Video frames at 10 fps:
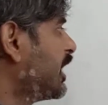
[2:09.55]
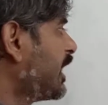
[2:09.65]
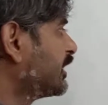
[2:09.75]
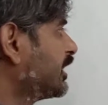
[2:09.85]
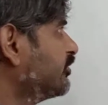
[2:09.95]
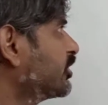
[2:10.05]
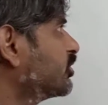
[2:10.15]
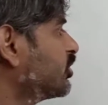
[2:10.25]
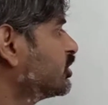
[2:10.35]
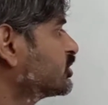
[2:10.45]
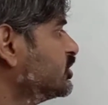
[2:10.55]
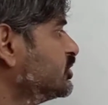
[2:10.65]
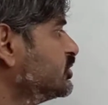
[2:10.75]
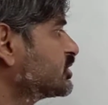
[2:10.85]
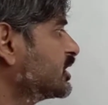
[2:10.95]
And then we could also
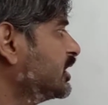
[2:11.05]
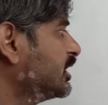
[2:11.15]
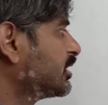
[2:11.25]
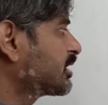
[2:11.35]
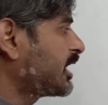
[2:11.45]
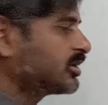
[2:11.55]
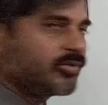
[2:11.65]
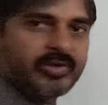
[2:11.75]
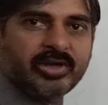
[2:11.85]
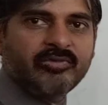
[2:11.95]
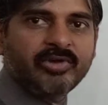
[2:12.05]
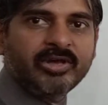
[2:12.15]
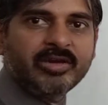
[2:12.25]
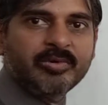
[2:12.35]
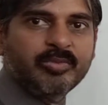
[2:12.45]
use a kind of a
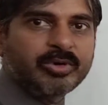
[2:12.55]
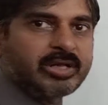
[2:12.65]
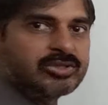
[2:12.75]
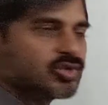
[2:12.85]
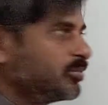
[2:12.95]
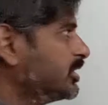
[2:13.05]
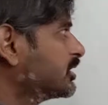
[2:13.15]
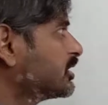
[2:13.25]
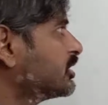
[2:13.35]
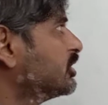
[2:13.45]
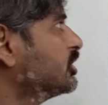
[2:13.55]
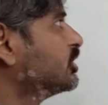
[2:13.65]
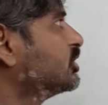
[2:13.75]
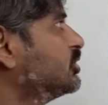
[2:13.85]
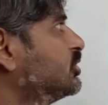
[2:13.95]
variable potentiometer
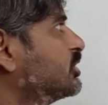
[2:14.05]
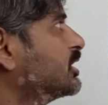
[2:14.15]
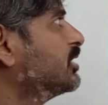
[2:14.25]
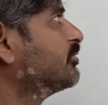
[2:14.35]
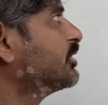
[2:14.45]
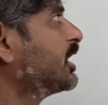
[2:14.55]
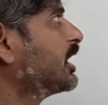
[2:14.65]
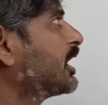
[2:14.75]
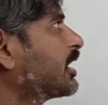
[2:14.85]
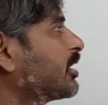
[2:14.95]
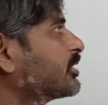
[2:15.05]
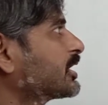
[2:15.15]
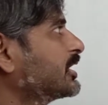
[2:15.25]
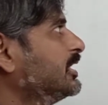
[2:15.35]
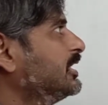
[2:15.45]
to give the
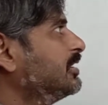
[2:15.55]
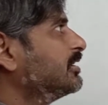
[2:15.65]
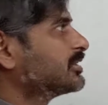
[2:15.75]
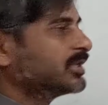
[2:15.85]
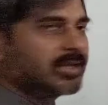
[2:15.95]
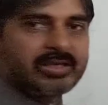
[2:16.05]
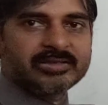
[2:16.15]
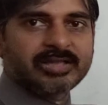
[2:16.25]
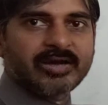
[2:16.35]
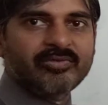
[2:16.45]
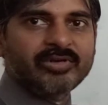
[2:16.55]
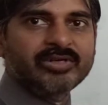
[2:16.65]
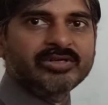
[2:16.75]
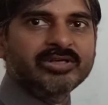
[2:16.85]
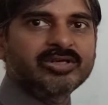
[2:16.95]
key thing is that we
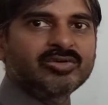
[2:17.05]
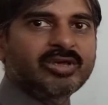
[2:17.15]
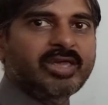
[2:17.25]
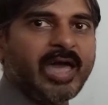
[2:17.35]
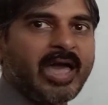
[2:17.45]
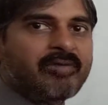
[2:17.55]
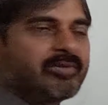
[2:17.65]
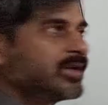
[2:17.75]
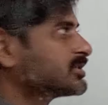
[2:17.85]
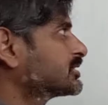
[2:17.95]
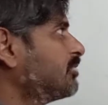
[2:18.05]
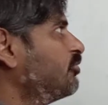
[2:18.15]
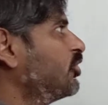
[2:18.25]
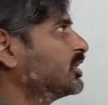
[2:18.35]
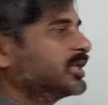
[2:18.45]
need to have
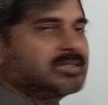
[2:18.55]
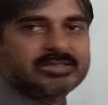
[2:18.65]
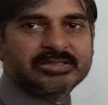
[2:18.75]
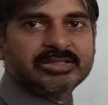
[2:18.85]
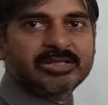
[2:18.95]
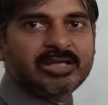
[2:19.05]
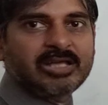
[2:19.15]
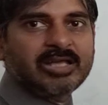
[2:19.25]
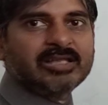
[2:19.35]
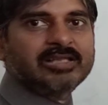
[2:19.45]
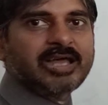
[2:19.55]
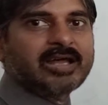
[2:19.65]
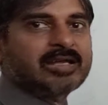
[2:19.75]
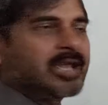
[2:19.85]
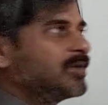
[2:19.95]
some voltage here
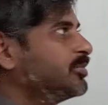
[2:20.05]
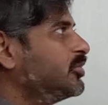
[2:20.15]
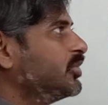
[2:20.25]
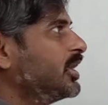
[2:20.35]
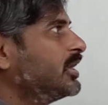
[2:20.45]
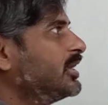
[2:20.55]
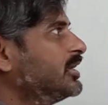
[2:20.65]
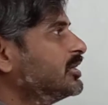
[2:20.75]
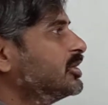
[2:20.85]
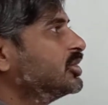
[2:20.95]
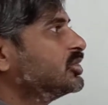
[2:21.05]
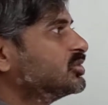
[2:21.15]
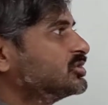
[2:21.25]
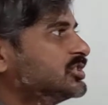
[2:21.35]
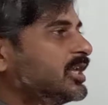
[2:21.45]
that can be varied
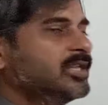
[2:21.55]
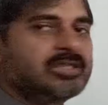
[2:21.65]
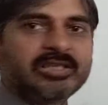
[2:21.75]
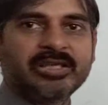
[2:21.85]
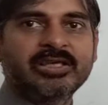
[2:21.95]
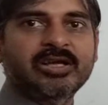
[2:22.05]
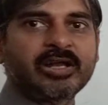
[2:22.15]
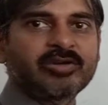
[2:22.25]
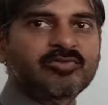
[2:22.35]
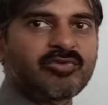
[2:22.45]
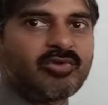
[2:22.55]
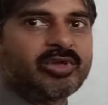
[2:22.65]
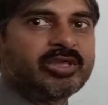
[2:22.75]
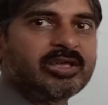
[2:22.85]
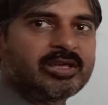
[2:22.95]
to change the current
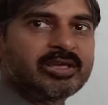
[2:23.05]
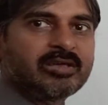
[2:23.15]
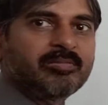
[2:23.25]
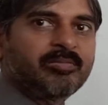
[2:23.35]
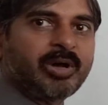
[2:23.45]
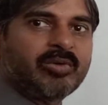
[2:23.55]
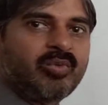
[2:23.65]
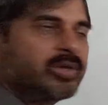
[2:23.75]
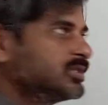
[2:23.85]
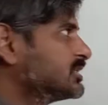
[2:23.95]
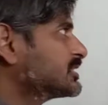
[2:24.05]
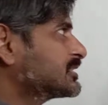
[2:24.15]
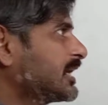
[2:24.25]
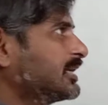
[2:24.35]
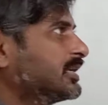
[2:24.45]
flowing, but once you
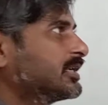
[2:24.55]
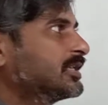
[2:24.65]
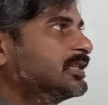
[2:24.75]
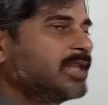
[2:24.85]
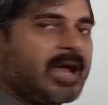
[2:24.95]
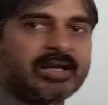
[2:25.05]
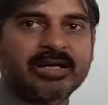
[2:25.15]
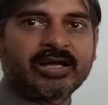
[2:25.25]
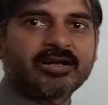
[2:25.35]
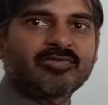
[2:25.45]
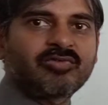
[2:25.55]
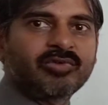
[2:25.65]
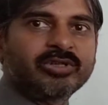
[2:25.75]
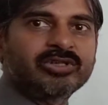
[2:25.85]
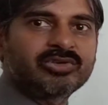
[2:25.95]
set it, that current
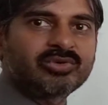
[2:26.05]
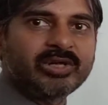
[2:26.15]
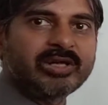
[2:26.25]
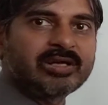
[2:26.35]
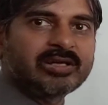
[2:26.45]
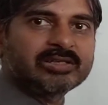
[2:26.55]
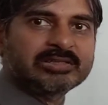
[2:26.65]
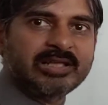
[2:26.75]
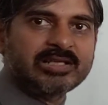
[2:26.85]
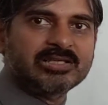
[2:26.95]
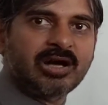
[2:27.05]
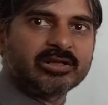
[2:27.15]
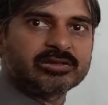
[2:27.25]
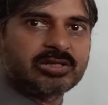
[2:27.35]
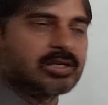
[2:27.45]
flowing through it stays
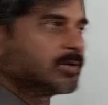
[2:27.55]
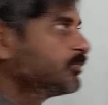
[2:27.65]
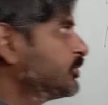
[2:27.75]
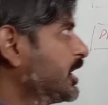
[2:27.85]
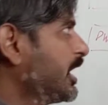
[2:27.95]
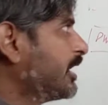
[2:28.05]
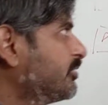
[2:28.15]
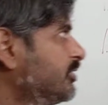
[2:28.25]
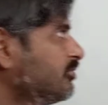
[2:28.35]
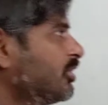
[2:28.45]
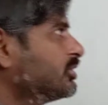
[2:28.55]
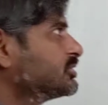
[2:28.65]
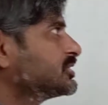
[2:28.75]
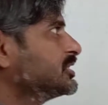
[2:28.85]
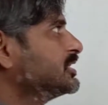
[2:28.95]
constant, and we will want
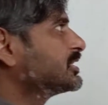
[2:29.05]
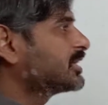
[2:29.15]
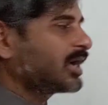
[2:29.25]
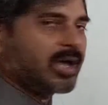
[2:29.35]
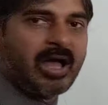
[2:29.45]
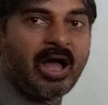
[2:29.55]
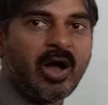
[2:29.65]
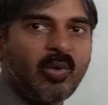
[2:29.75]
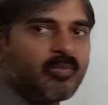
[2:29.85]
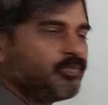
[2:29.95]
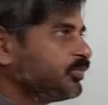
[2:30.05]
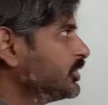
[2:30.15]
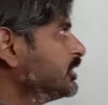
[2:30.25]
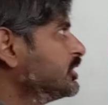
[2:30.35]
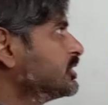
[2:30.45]
to see it how.
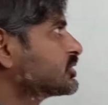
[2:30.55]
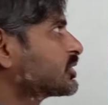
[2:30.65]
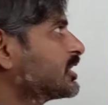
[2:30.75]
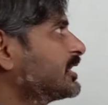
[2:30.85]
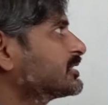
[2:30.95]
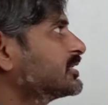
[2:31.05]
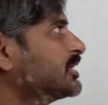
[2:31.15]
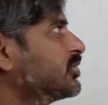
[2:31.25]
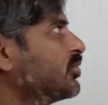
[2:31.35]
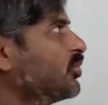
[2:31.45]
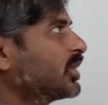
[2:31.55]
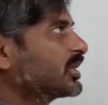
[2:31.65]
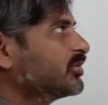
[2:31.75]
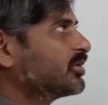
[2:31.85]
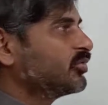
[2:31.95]
So let's say
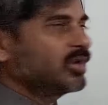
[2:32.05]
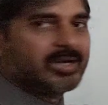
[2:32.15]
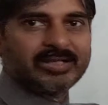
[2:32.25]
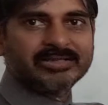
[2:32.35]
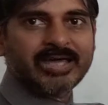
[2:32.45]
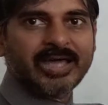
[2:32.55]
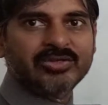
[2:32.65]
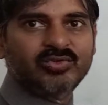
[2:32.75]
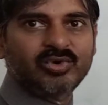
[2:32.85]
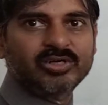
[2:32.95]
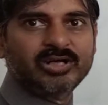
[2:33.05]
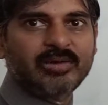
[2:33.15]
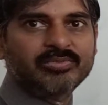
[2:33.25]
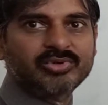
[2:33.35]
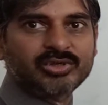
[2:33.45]
whatever voltage x volt
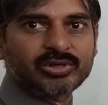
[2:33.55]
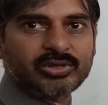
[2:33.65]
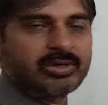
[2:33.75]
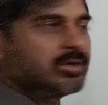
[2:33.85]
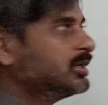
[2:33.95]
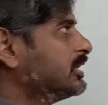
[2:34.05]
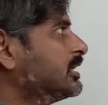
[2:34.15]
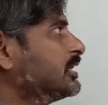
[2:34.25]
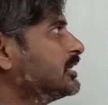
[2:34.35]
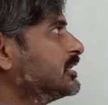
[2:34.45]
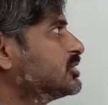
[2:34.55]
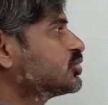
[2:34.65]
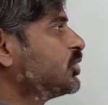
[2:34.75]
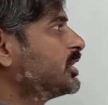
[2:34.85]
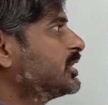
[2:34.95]
comes here, this
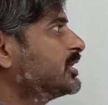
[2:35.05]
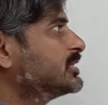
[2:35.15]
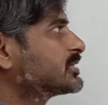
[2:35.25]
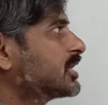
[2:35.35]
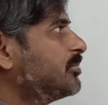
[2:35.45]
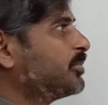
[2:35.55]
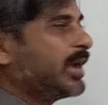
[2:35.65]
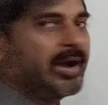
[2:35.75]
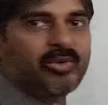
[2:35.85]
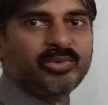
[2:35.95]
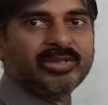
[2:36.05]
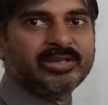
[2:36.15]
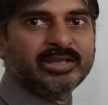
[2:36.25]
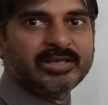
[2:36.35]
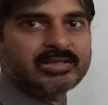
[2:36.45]
one is compared with
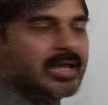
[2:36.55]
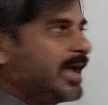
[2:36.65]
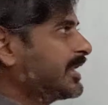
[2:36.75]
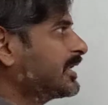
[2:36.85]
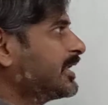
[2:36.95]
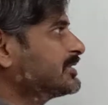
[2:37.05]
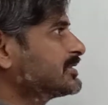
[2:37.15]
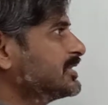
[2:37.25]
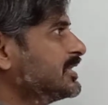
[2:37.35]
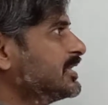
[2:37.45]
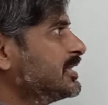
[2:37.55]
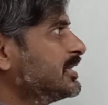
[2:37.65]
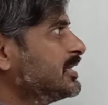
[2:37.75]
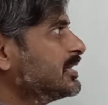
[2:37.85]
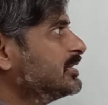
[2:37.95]
this, and let's say
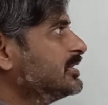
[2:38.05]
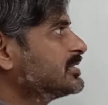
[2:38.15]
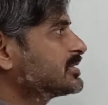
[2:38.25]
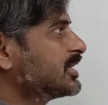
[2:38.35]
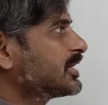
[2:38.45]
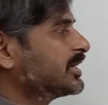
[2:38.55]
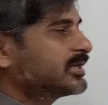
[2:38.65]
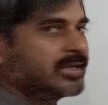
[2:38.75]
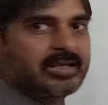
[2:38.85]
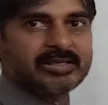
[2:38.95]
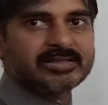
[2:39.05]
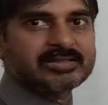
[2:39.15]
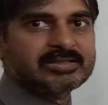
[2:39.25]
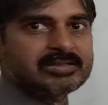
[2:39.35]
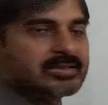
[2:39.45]
this current
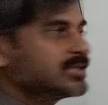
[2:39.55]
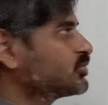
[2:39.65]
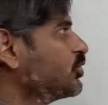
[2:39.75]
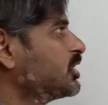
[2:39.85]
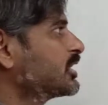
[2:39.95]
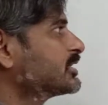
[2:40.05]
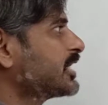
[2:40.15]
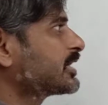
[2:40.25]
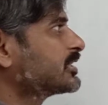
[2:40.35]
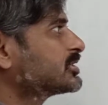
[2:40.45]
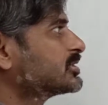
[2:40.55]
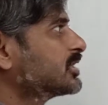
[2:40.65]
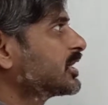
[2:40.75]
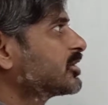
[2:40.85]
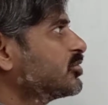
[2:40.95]
is, this voltage at this
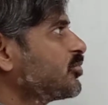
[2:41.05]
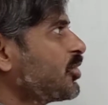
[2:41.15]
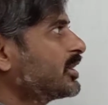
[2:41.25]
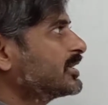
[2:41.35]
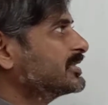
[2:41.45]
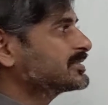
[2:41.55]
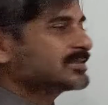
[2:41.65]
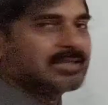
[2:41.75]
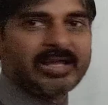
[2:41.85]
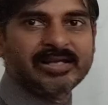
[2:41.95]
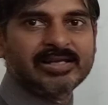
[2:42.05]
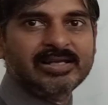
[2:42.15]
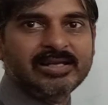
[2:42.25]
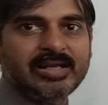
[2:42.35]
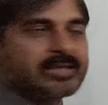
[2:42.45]
negative point is
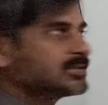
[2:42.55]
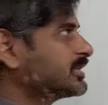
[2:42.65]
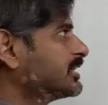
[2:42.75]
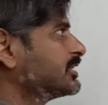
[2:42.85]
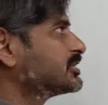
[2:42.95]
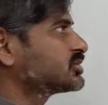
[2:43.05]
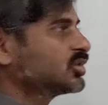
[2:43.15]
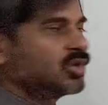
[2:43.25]
slightly less than this